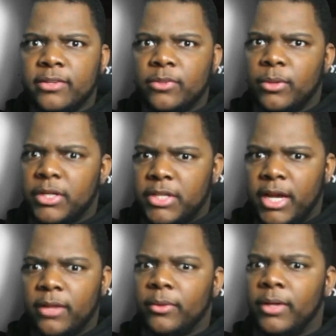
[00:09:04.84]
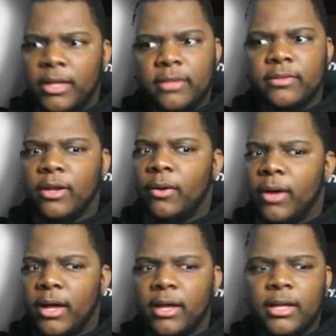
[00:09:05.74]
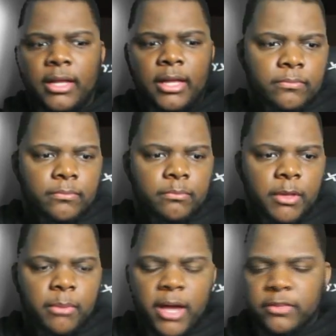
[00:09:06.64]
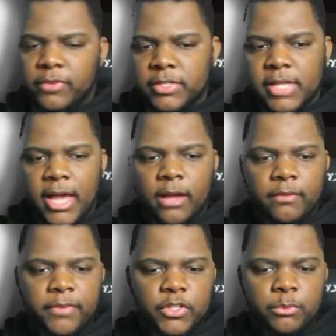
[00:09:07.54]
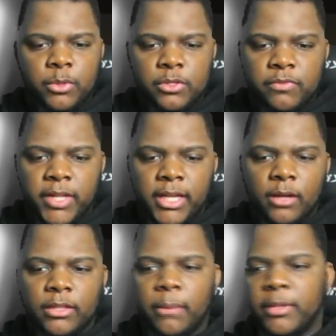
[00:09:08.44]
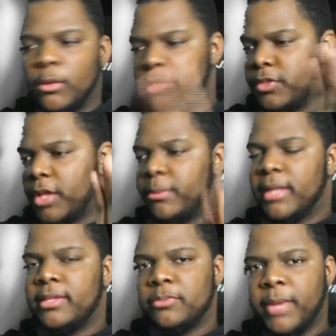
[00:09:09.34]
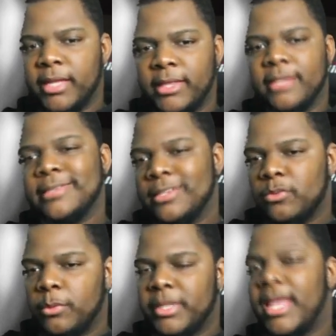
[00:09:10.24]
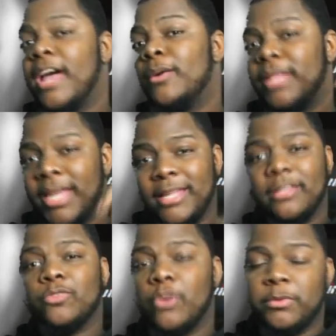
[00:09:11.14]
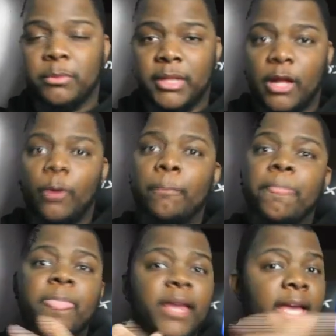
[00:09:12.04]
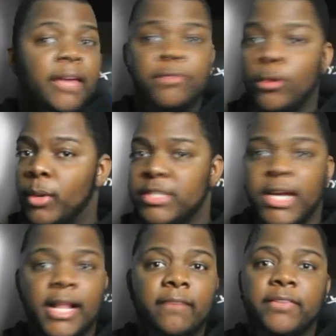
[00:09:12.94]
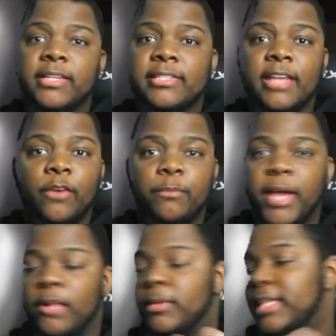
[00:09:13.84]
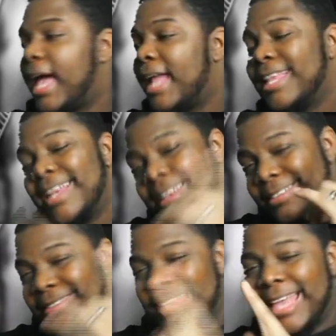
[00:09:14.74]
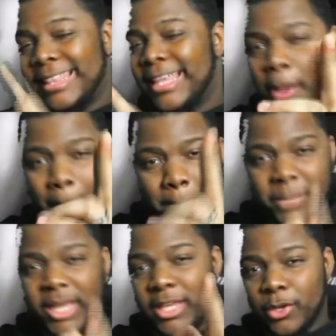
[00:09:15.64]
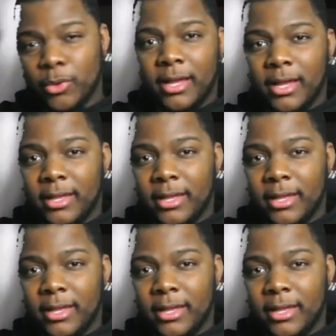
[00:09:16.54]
on the channel. So, BeatBox Freestyle official music video. Let me know what you thought about this, man. Link to this will be down in the description below if you want to check it out for yourself, man. And with that, stay lit, be you, and